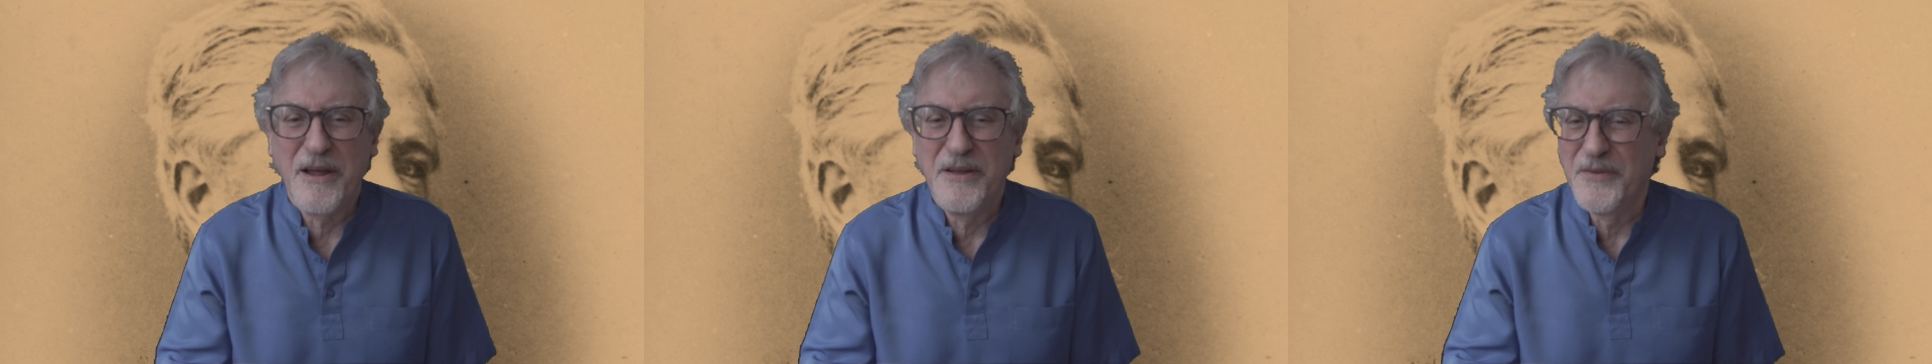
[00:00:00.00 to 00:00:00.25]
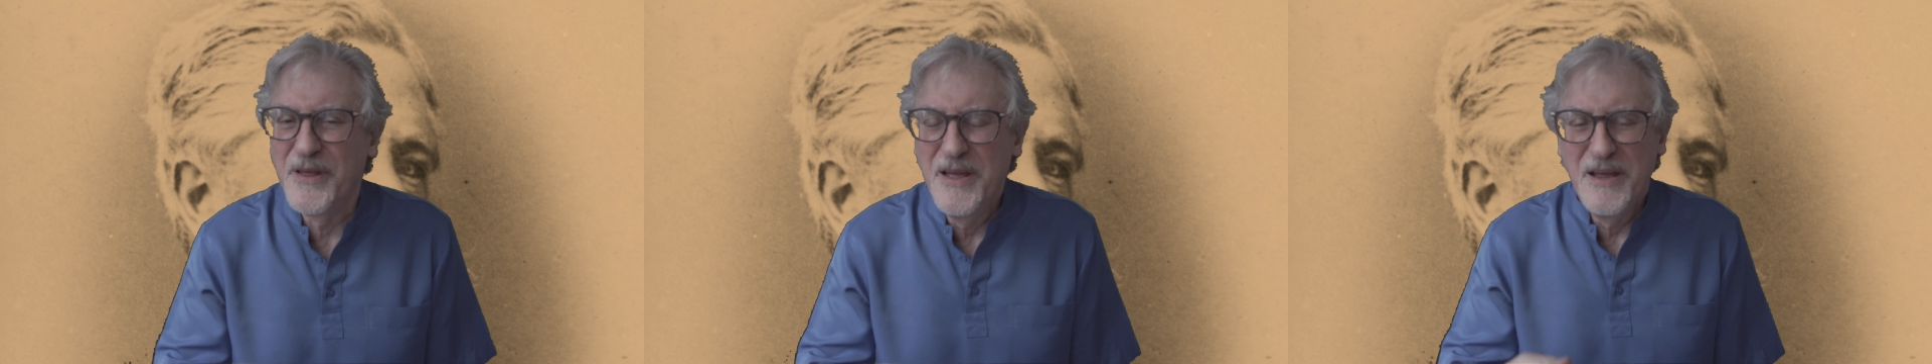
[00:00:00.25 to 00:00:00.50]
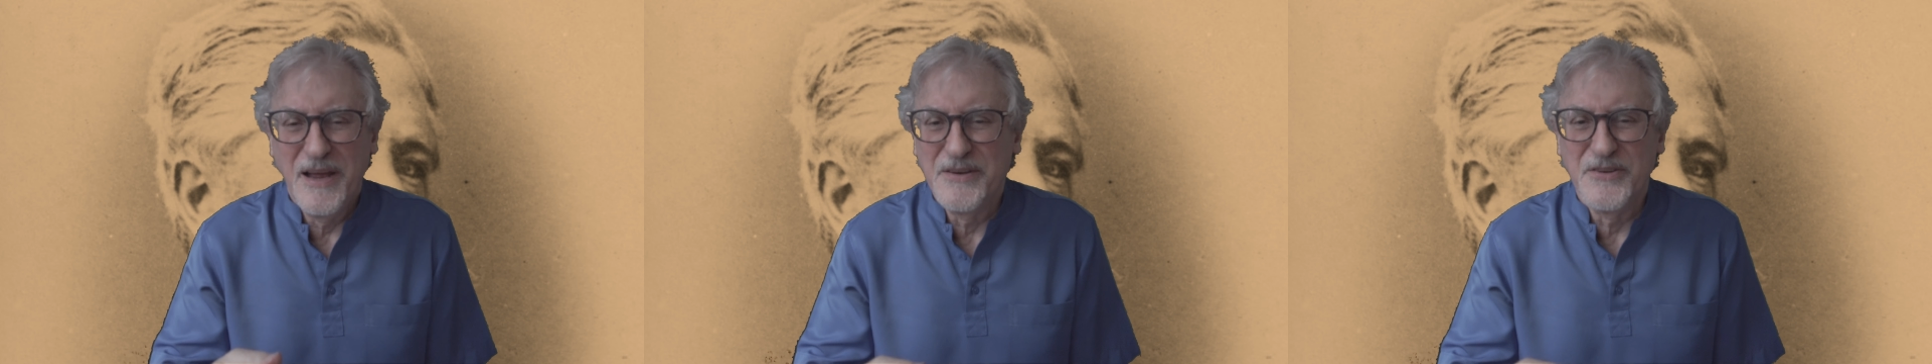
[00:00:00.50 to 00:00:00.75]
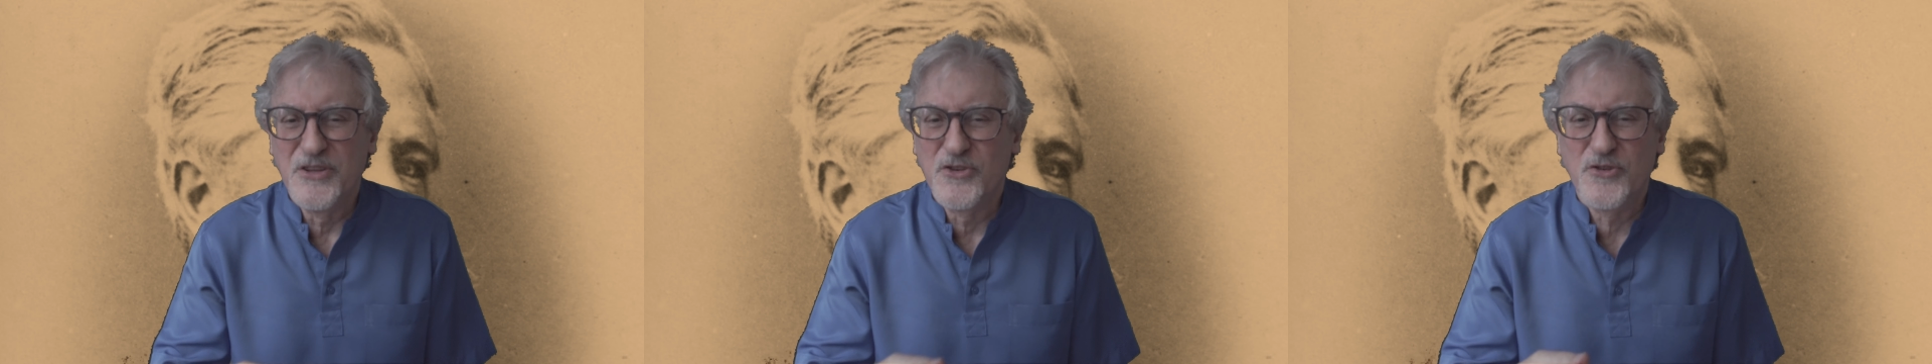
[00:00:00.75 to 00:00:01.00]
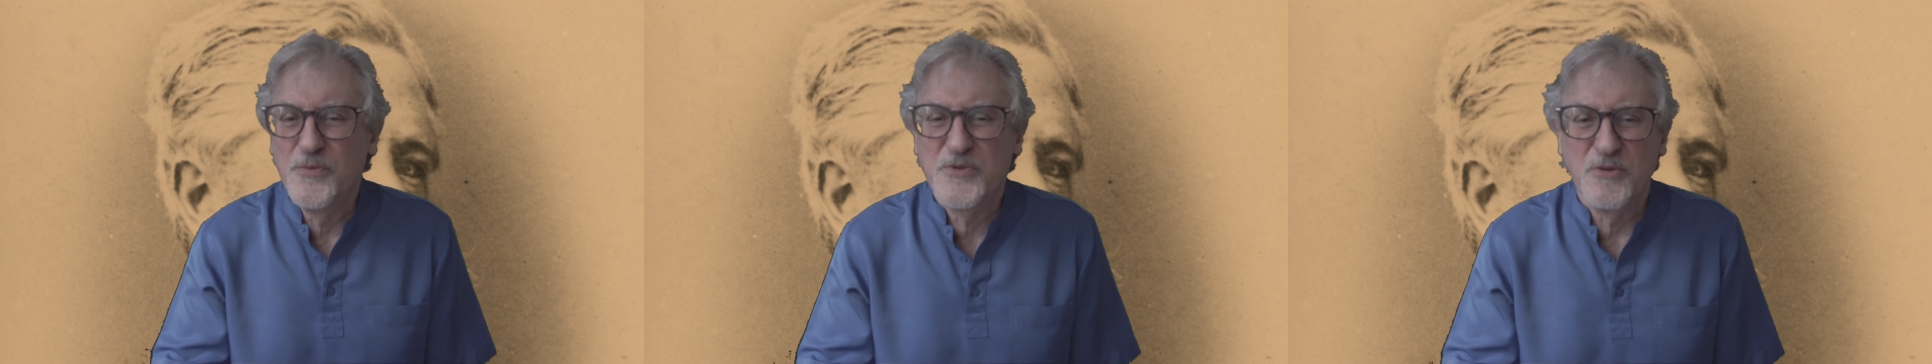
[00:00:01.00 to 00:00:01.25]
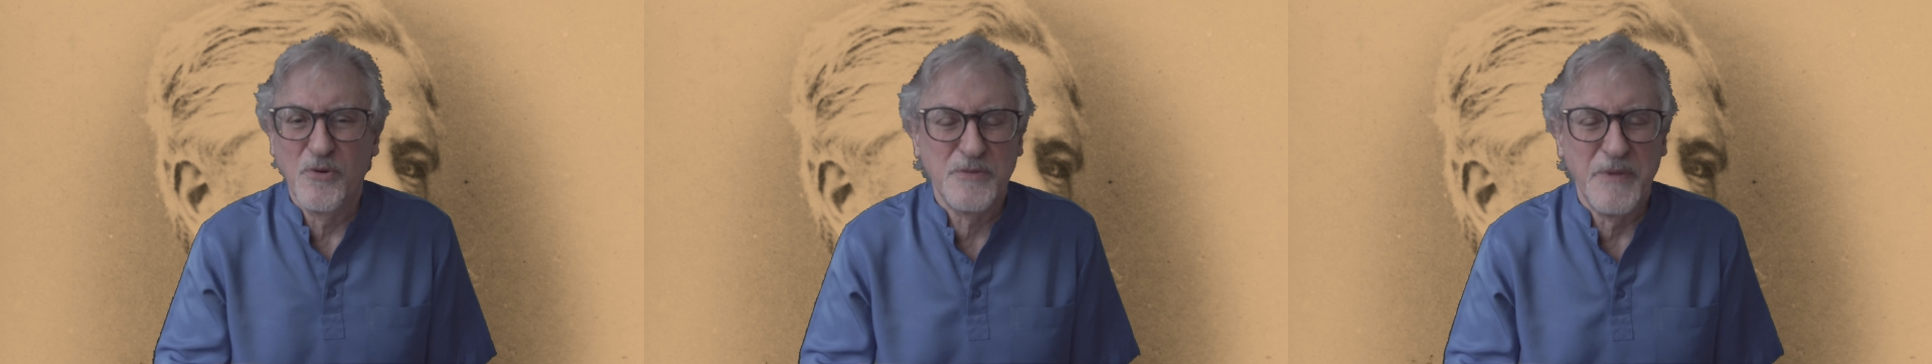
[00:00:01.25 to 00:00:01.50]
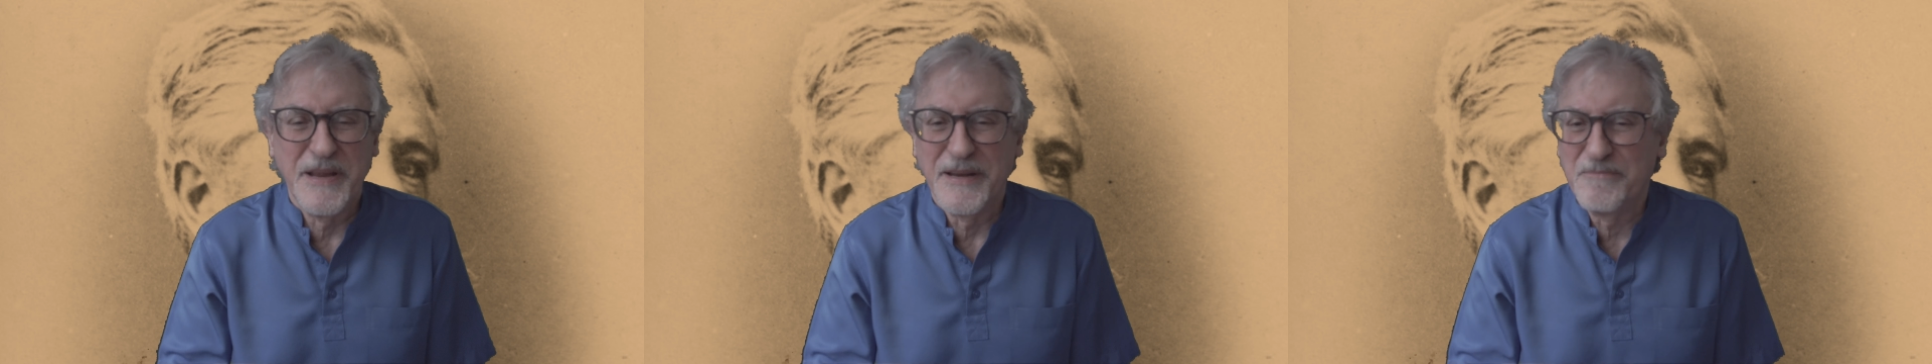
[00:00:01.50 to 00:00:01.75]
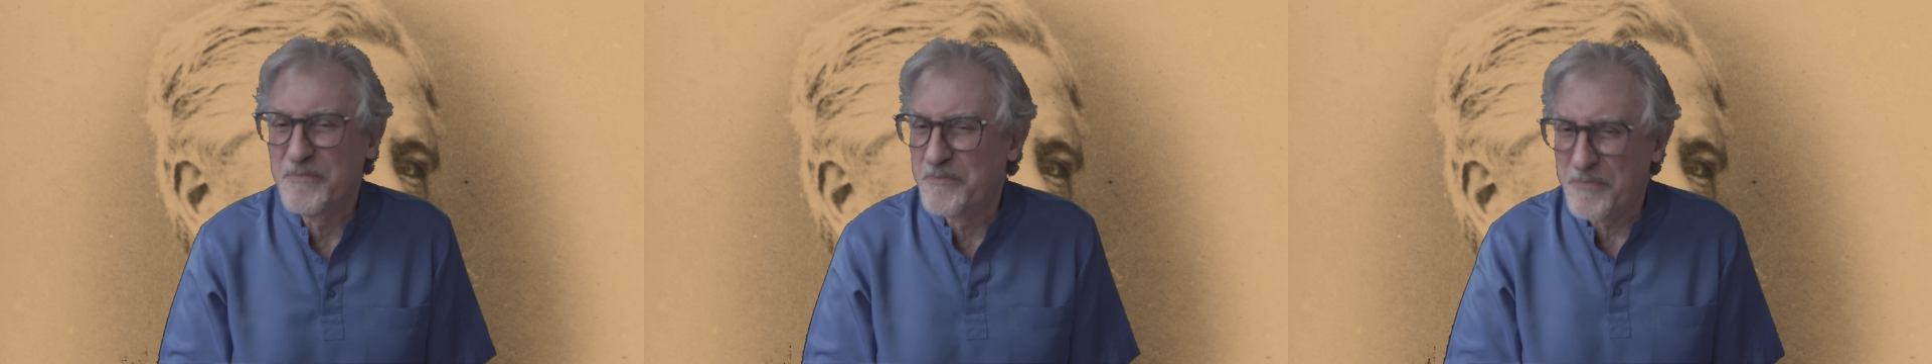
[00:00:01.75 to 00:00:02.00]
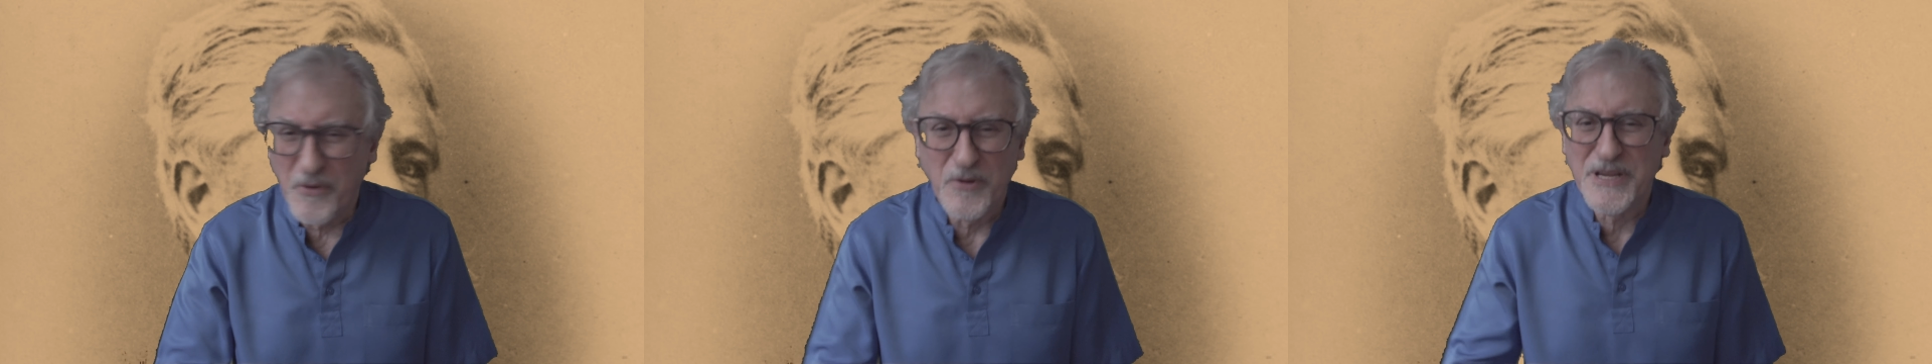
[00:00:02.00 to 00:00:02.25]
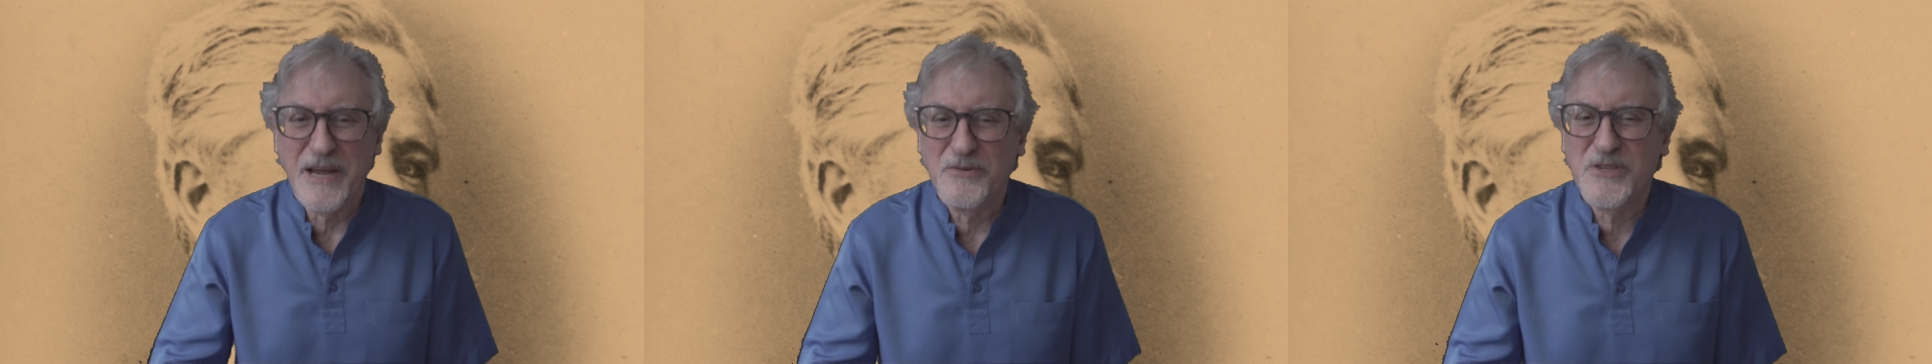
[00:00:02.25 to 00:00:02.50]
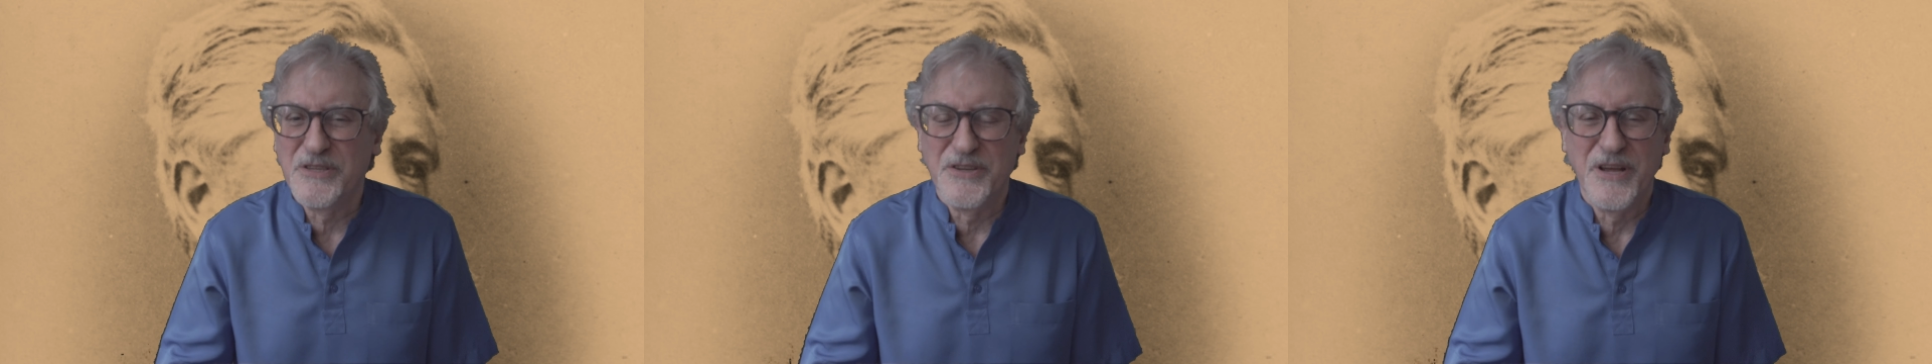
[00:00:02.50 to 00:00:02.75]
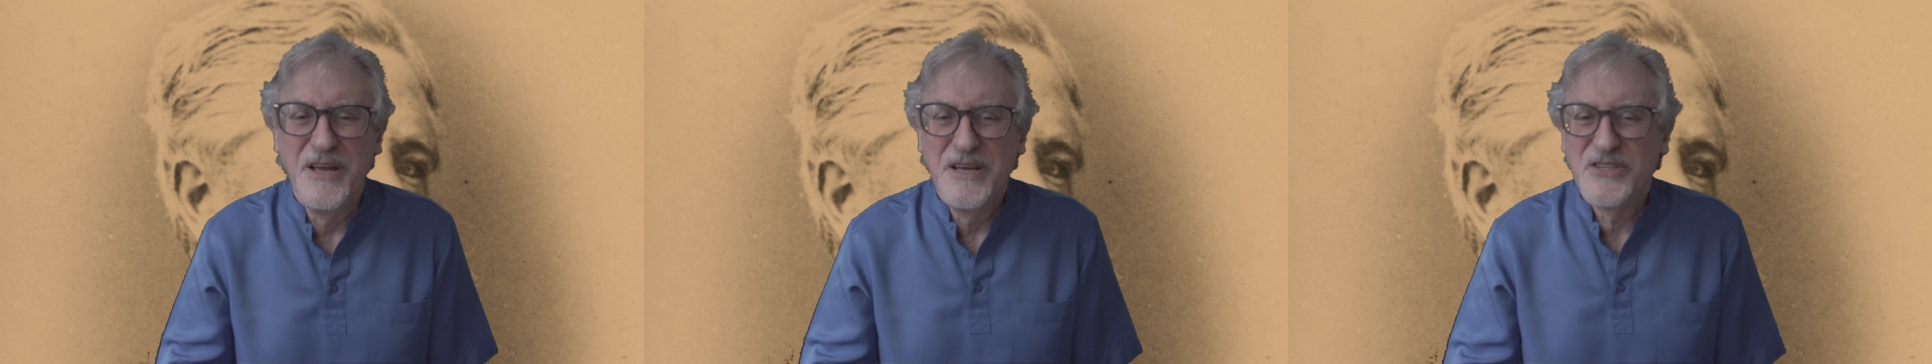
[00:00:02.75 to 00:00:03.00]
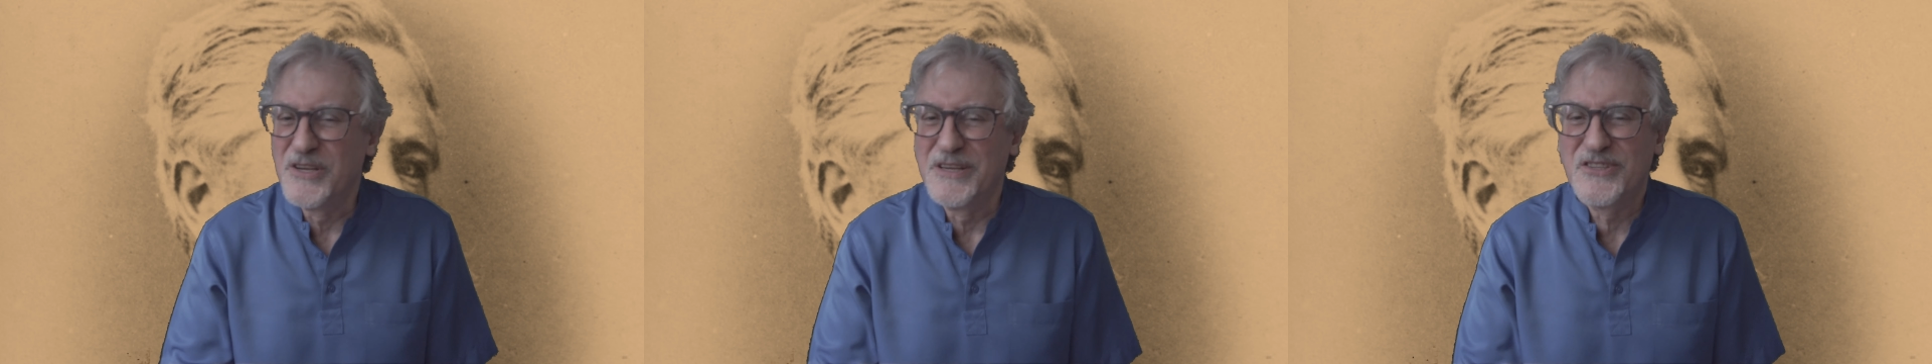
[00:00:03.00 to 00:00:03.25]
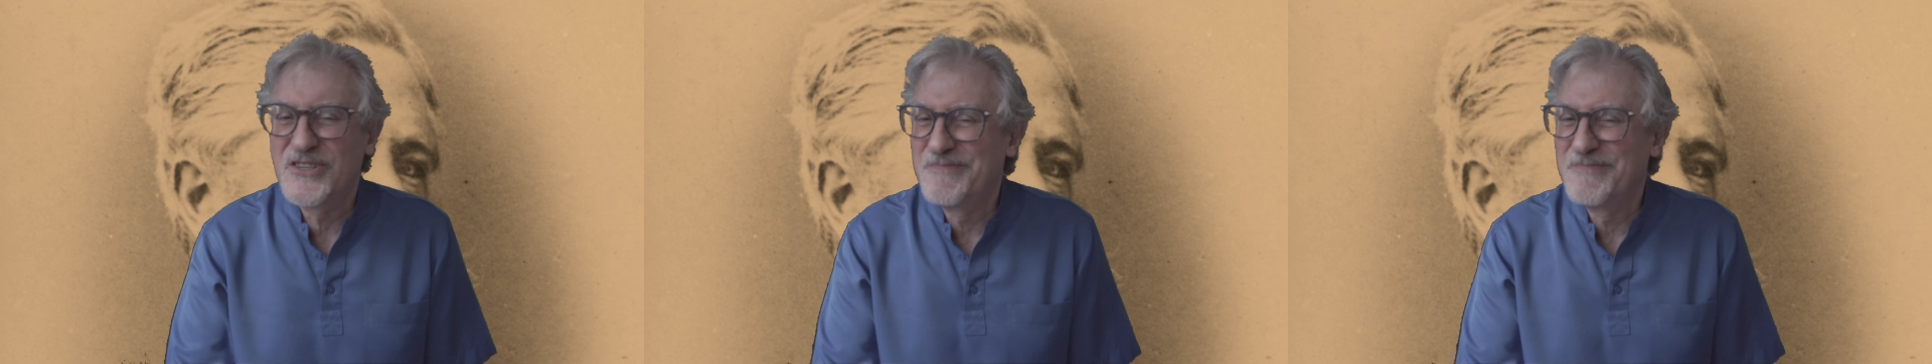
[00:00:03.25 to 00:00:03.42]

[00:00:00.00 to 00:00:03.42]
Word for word: and and the troops were always being brought out and to